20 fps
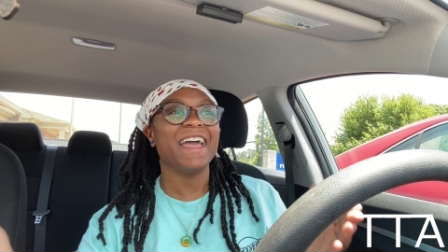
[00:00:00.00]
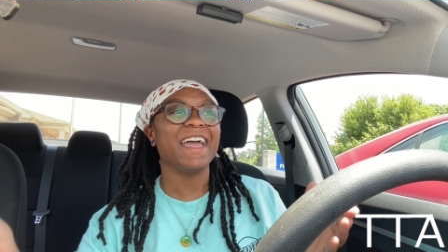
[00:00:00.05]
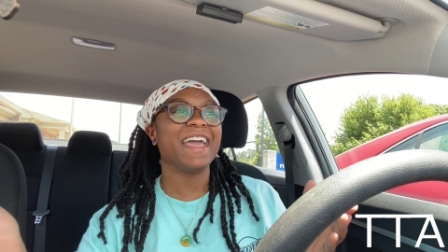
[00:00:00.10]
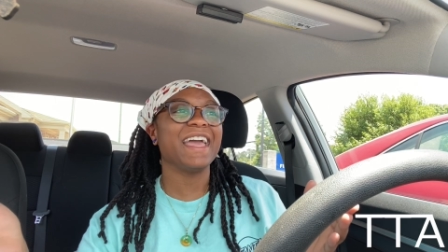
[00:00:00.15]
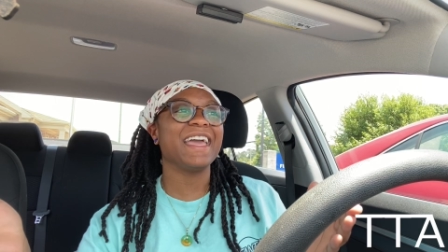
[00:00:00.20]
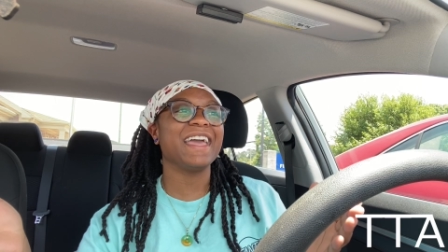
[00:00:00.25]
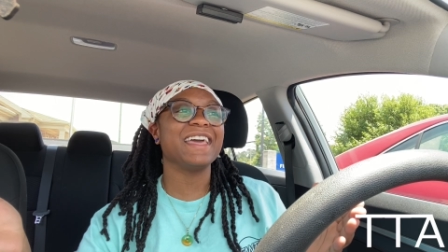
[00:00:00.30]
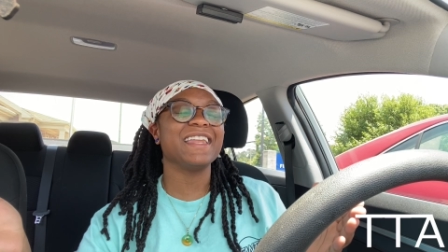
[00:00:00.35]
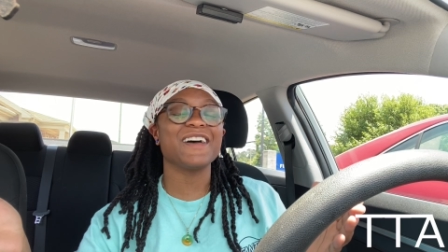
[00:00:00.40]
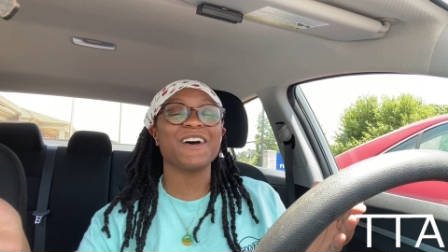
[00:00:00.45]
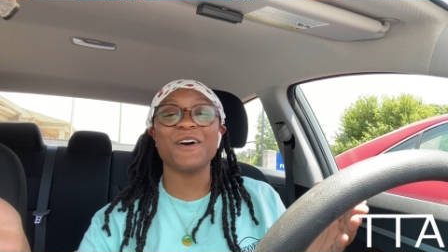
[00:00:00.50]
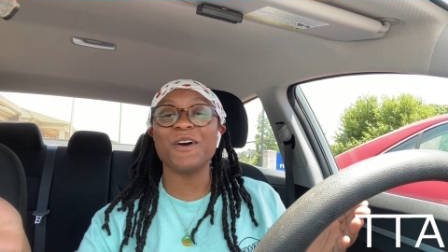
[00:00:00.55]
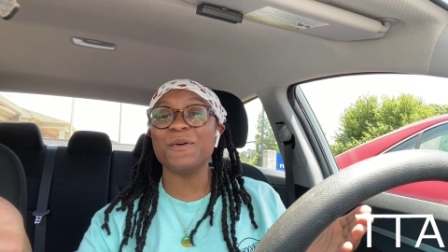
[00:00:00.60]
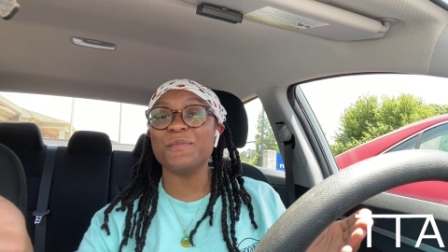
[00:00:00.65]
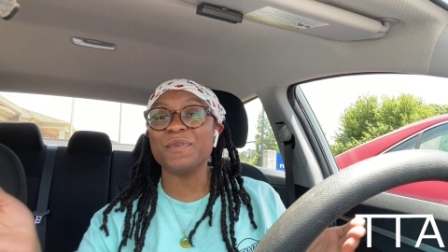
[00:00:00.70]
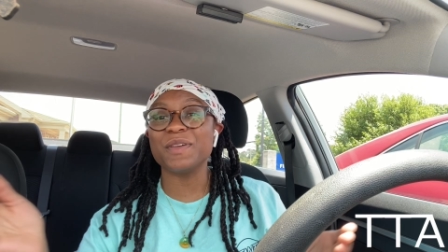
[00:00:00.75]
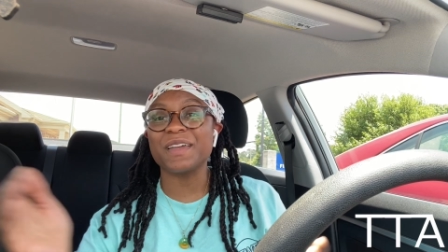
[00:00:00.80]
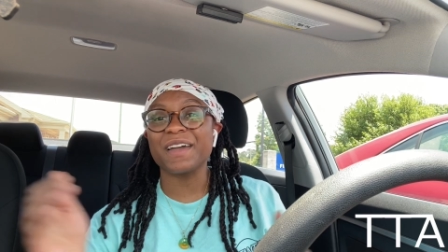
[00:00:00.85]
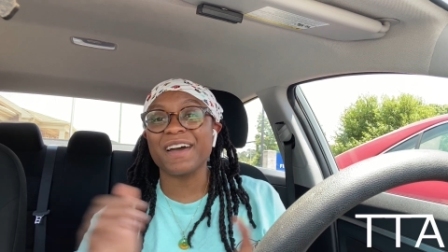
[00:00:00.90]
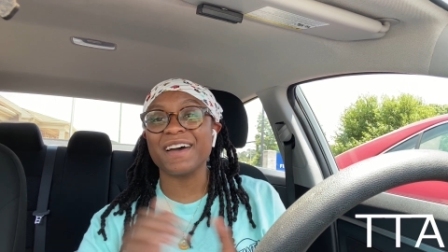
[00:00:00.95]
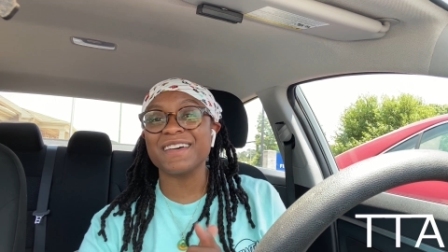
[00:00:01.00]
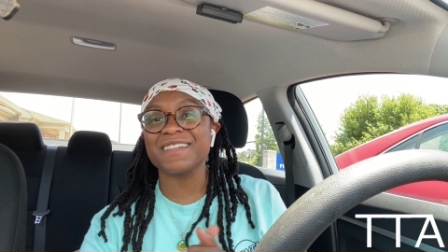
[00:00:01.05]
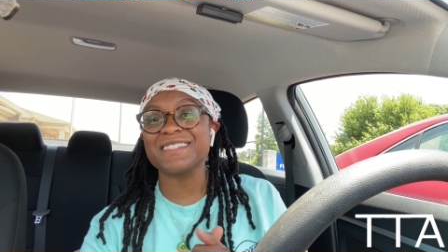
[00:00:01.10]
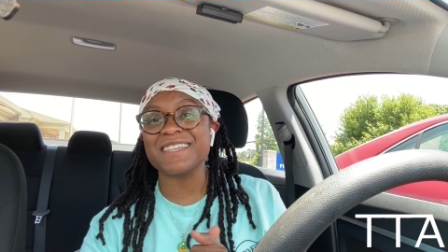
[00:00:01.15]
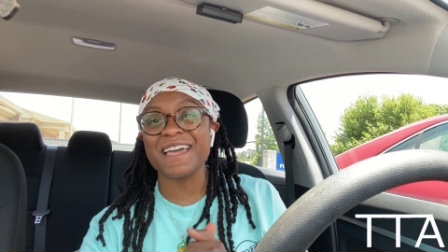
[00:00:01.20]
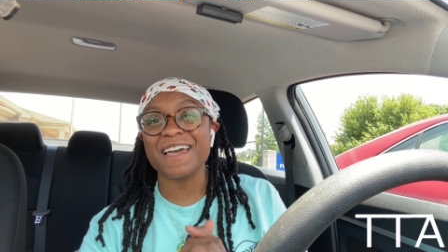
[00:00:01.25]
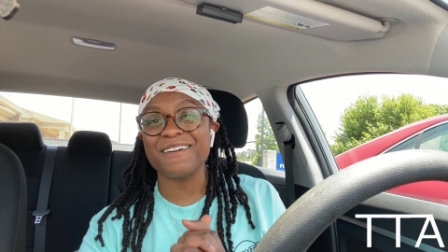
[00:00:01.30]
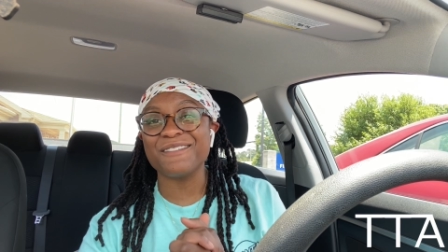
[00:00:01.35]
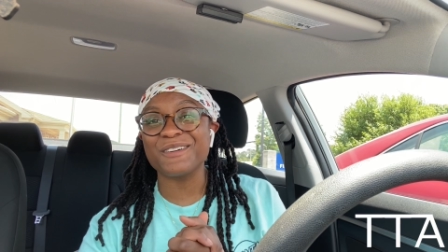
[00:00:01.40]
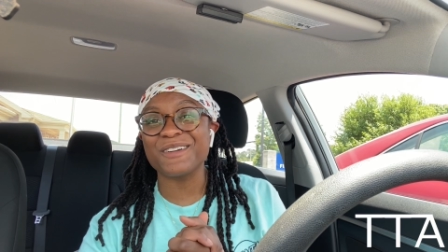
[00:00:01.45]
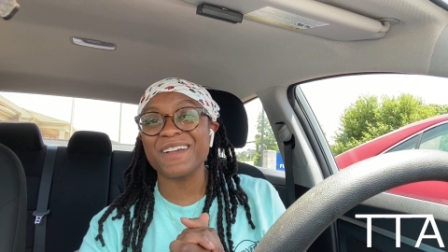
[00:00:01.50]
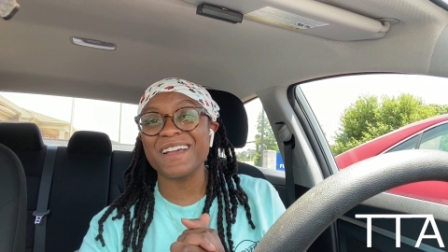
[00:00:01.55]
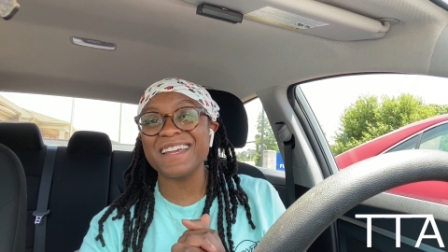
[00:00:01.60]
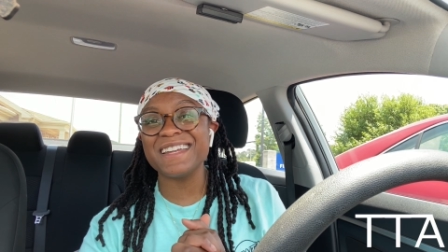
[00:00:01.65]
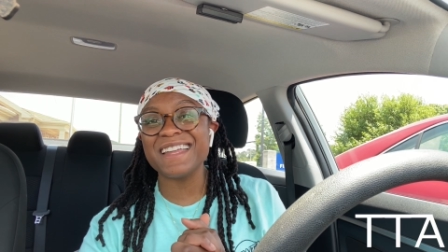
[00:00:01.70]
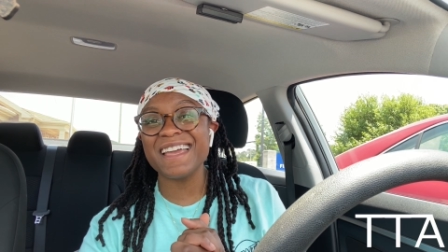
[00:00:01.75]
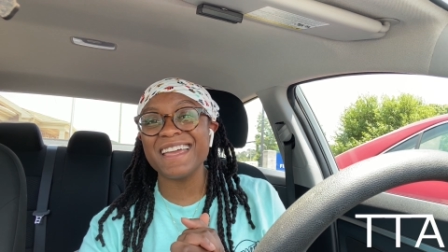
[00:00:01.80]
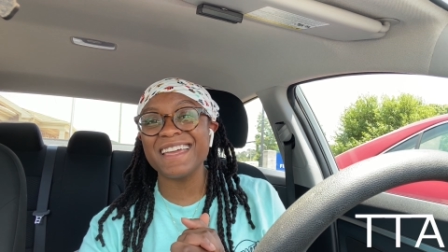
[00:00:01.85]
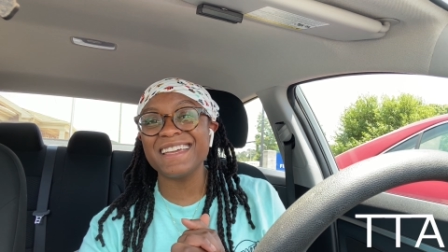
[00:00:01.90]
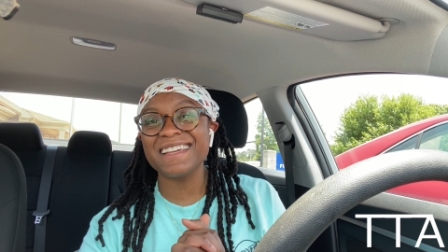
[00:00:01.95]
and I hope you guys have a great
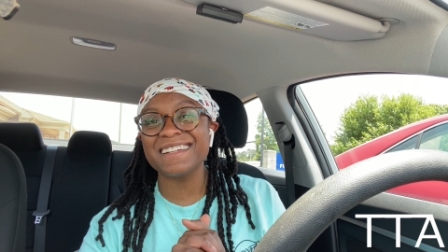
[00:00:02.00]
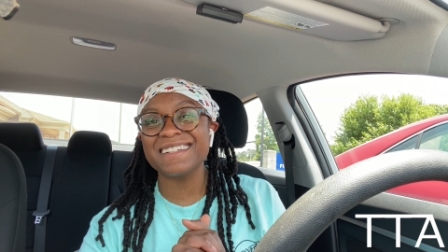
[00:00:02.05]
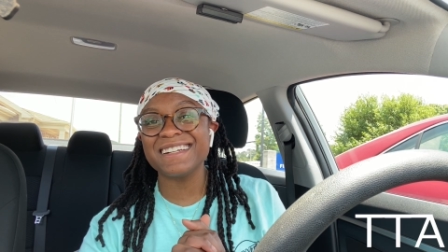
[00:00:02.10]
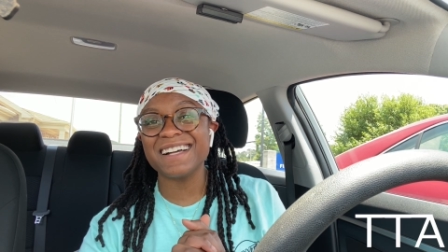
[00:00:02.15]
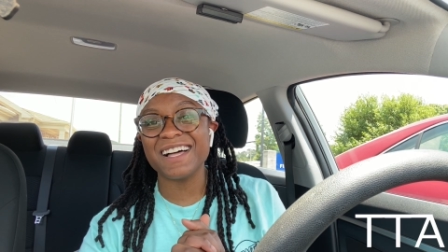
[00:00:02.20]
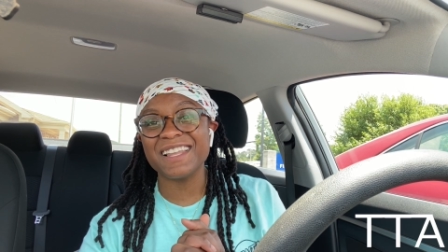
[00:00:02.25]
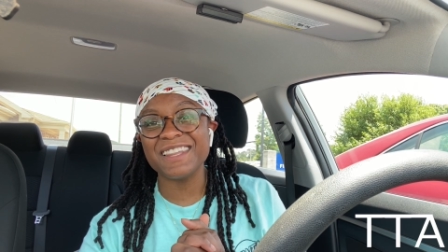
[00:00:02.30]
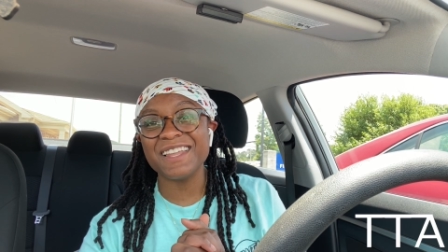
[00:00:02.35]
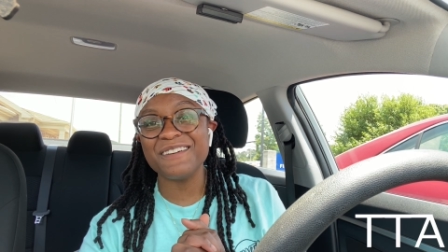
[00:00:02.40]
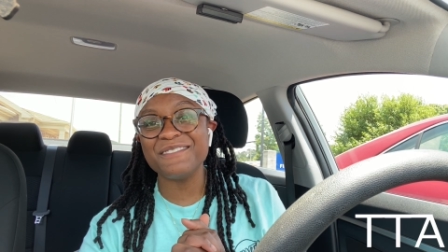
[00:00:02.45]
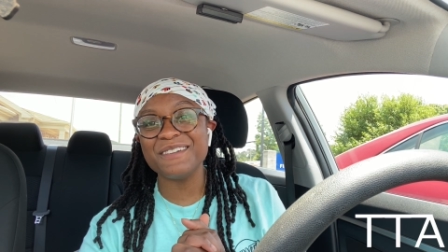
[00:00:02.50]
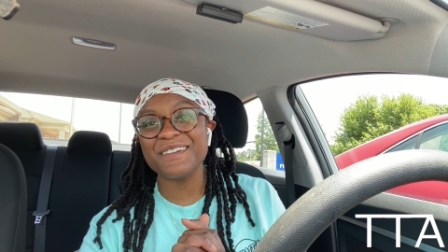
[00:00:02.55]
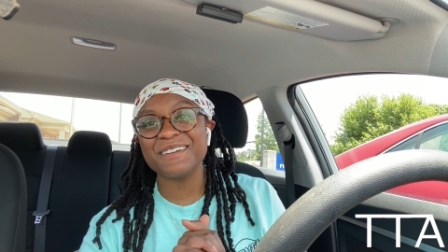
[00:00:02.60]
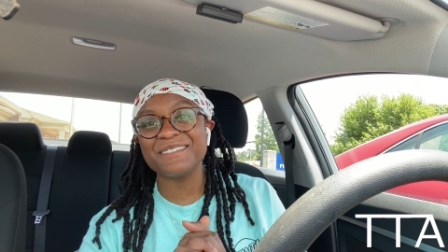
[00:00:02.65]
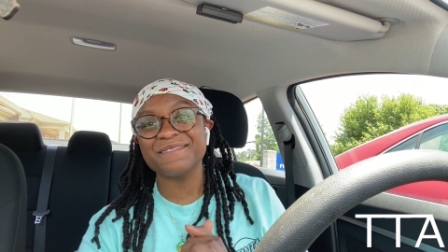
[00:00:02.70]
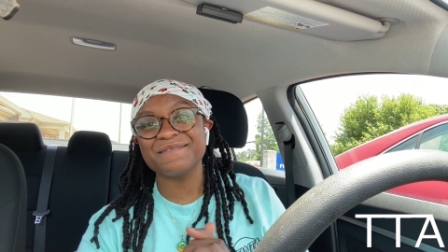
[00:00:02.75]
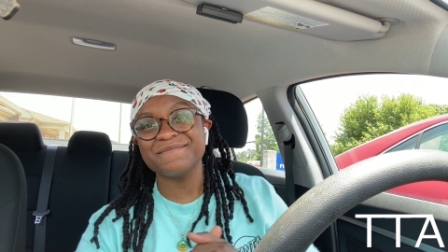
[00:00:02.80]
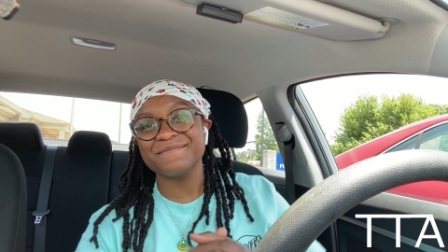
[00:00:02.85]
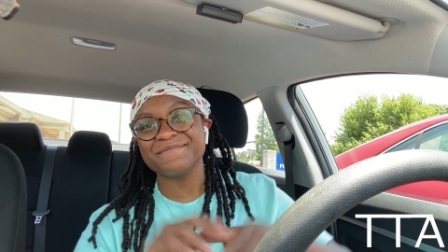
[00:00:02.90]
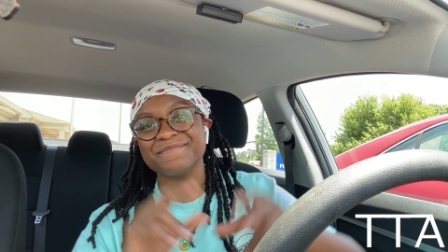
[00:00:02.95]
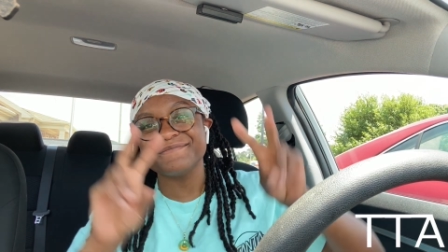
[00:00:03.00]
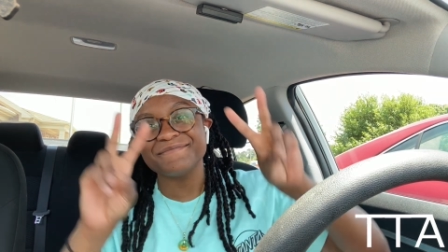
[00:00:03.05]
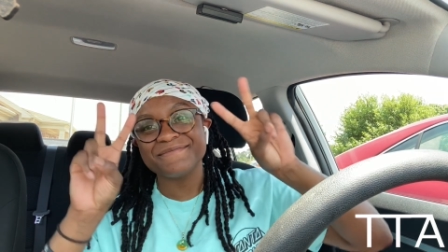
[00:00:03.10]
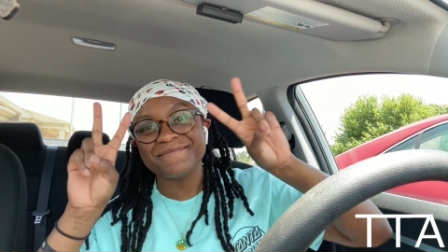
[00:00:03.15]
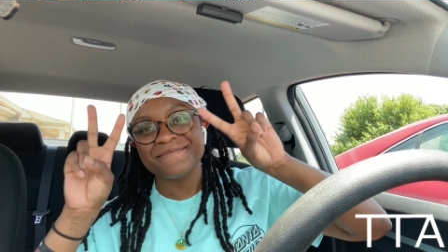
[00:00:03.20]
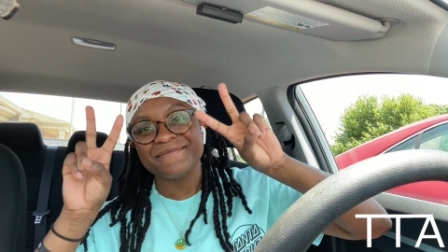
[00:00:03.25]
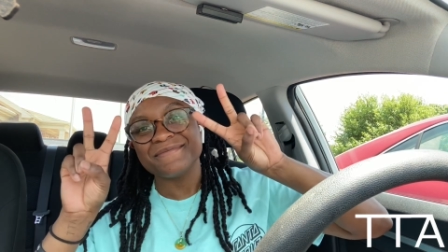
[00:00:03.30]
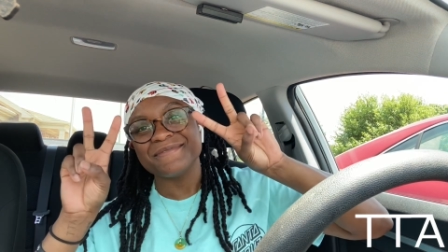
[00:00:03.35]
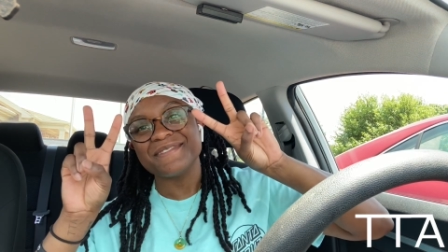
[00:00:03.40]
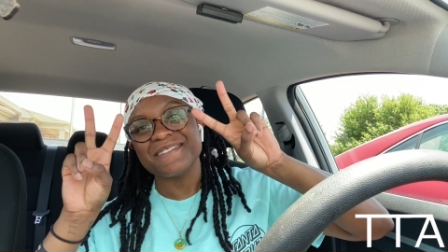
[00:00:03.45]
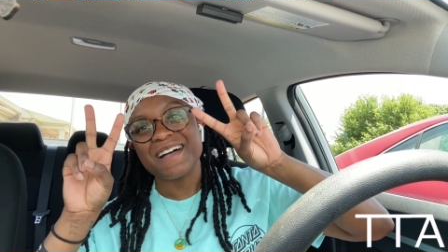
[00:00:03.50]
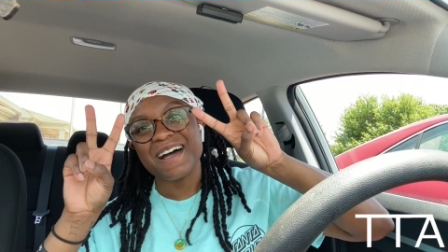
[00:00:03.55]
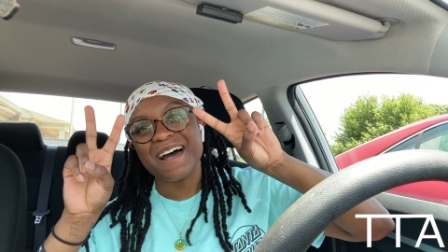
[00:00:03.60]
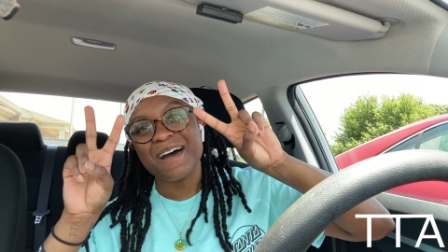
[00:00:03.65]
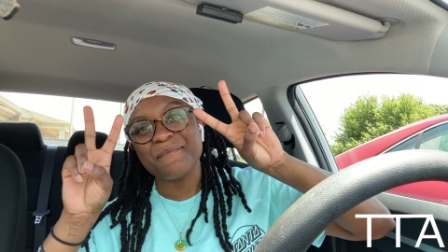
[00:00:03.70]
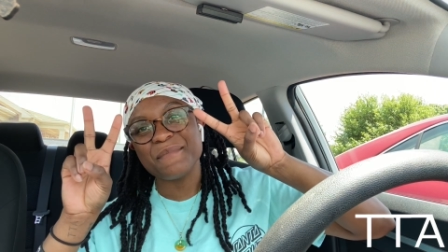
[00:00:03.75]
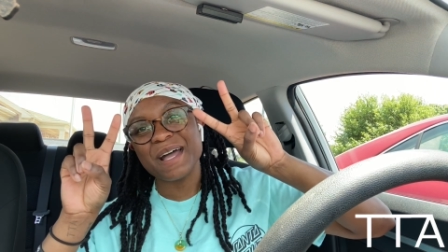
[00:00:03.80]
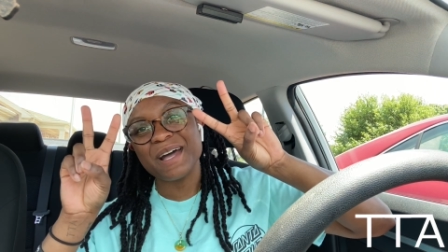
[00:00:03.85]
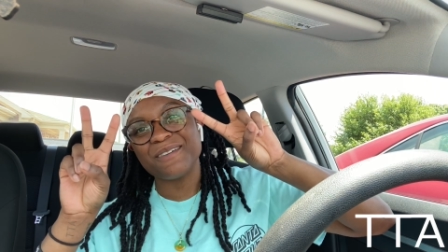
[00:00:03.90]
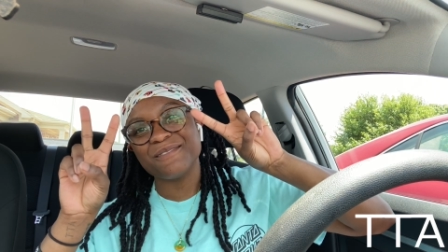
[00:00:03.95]
day I love you
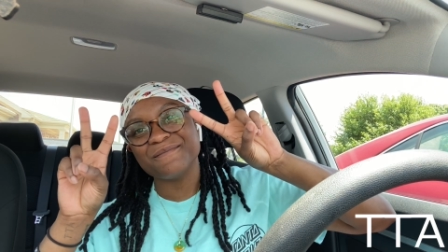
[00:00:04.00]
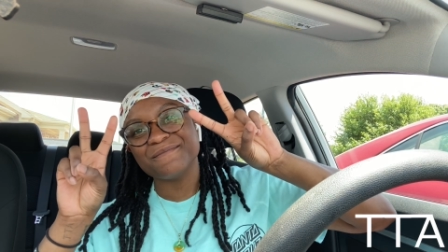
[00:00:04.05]
I'm out